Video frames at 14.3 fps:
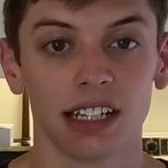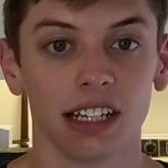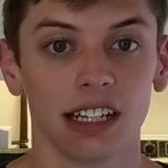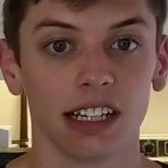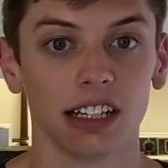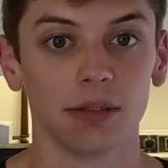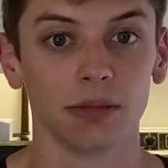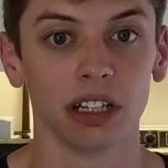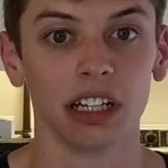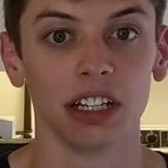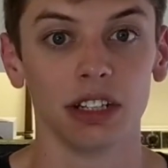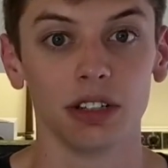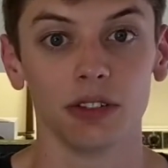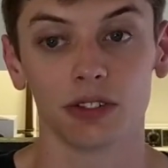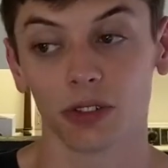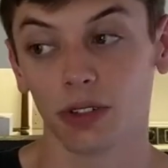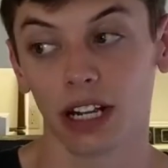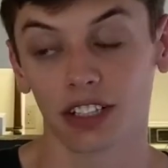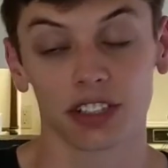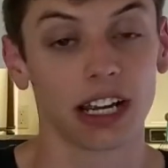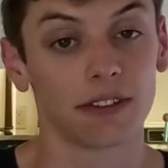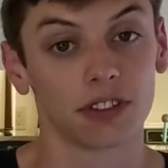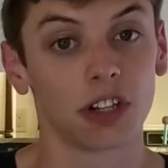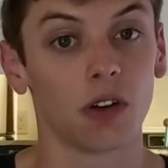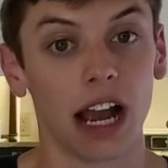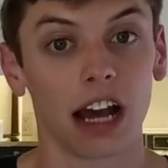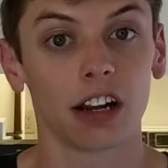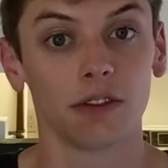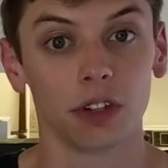So you actually have to
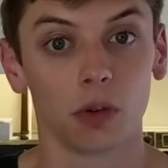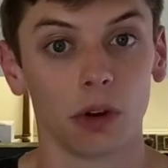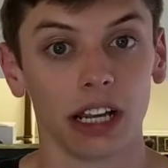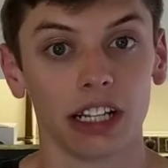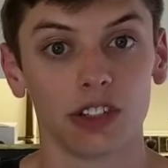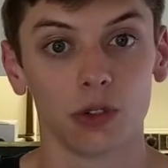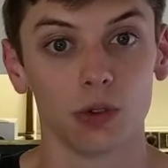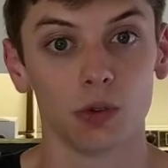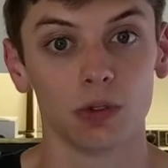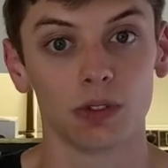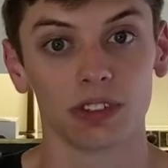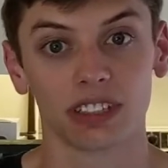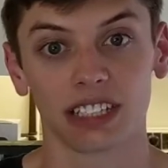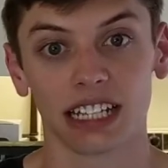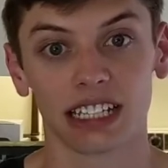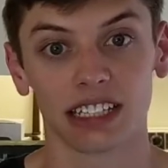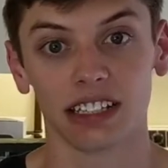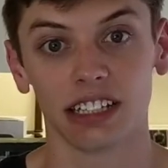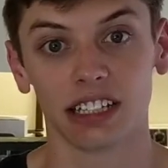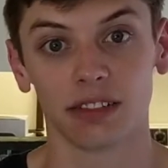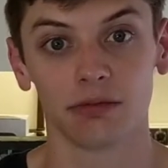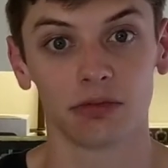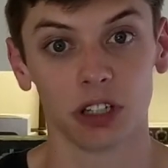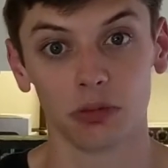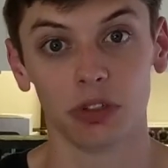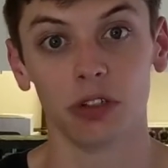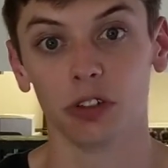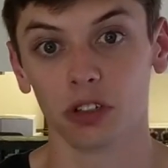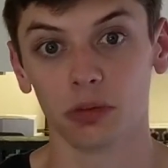go out of your way to set the
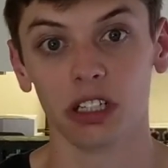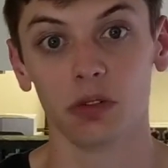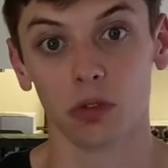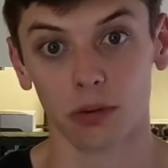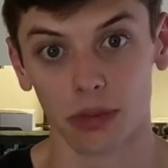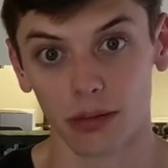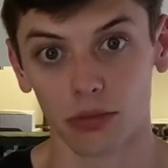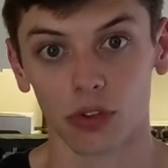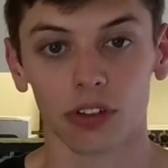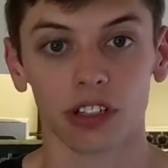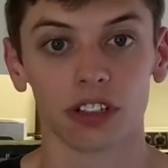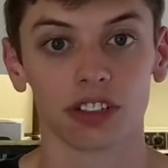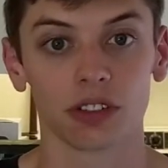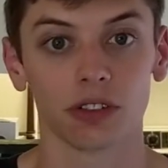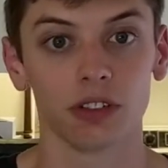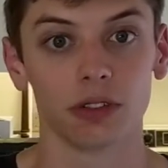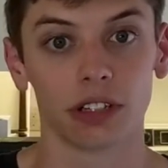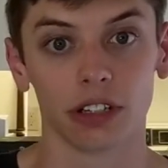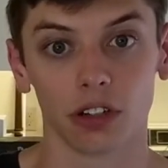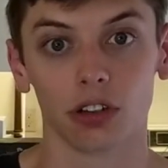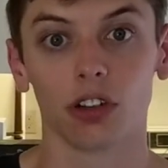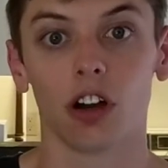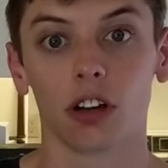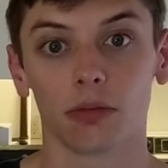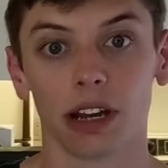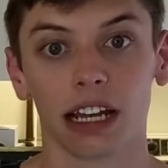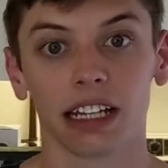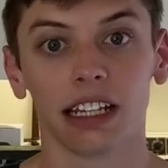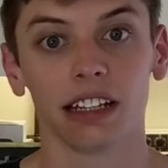computer to be remembered, and so you can log
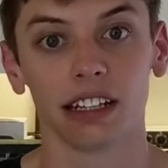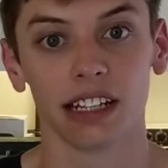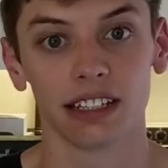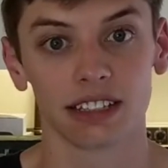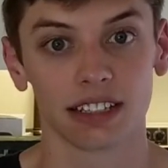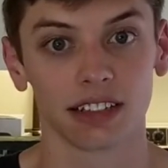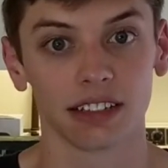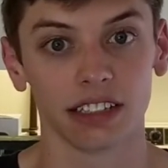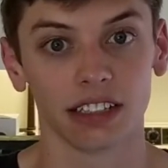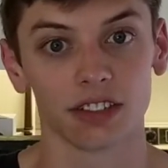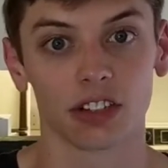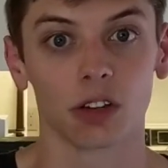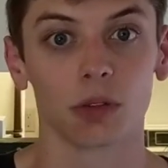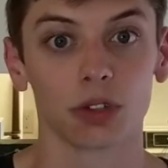back in instantly and start